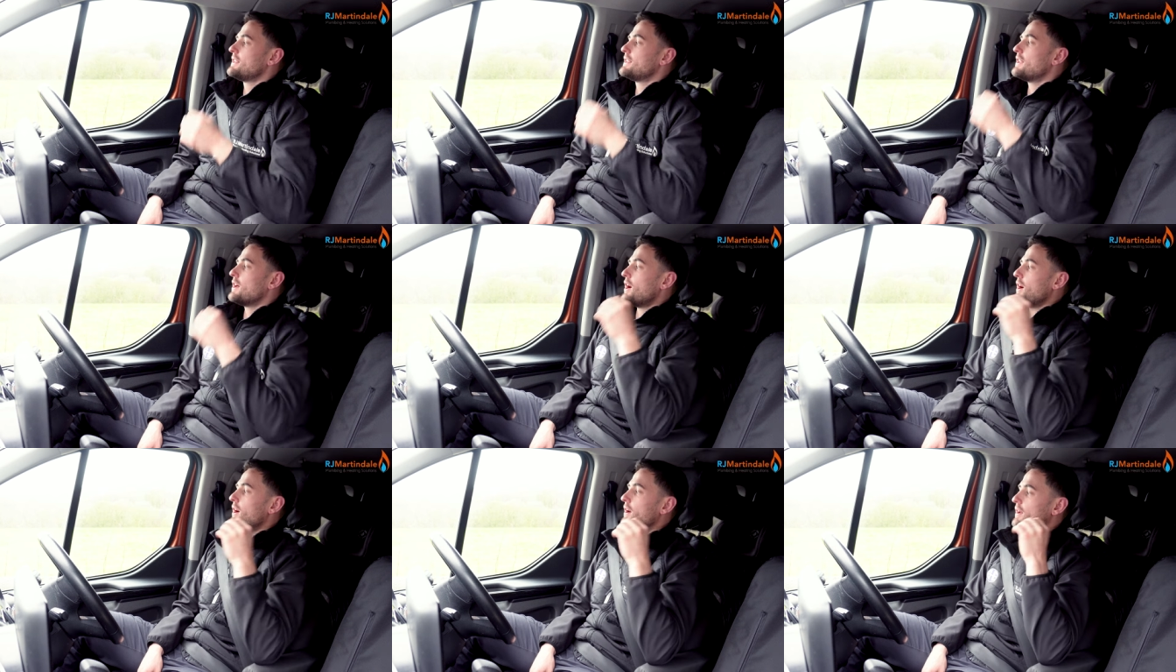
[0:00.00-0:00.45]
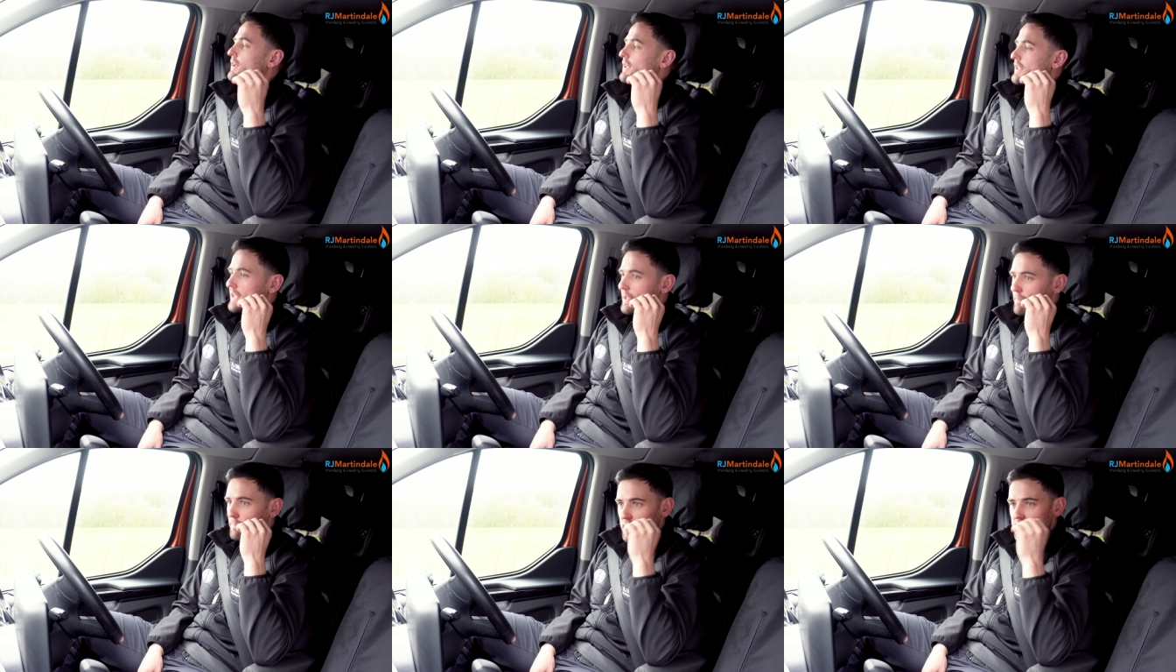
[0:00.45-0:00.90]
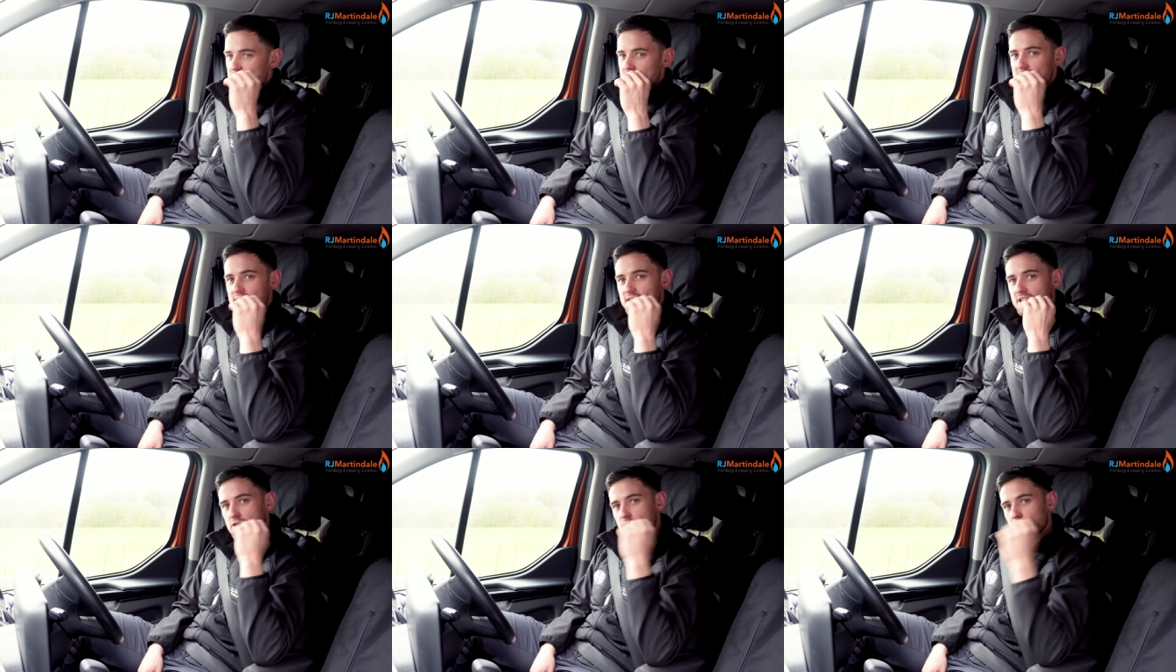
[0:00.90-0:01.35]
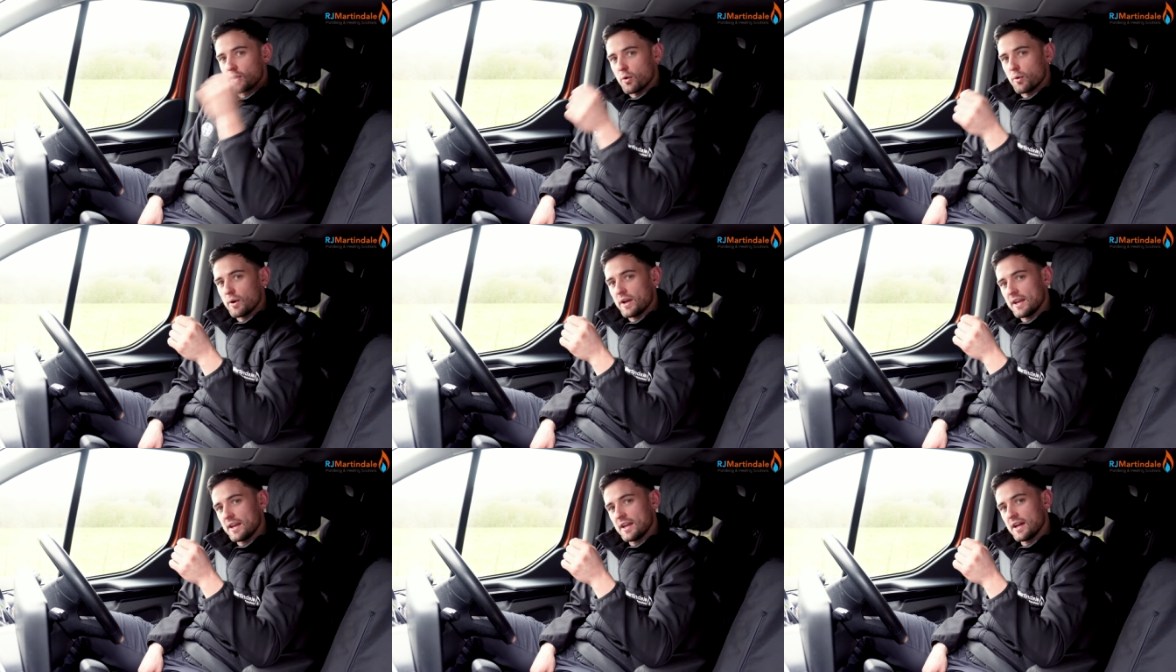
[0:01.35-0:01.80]
that your business is
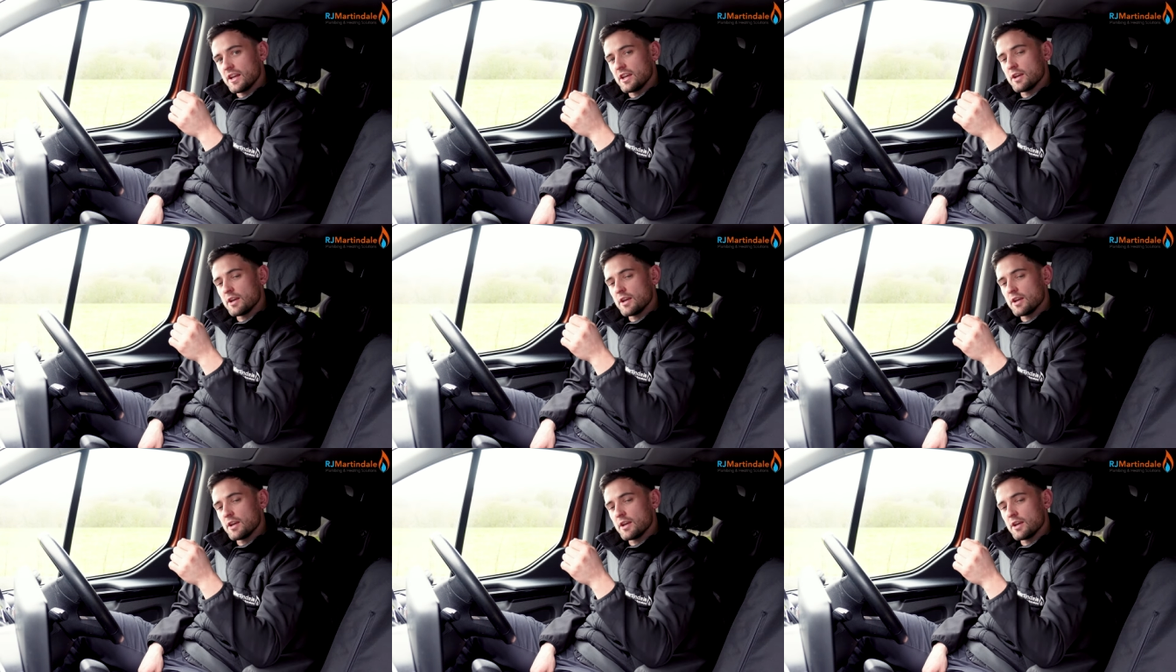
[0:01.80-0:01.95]
growing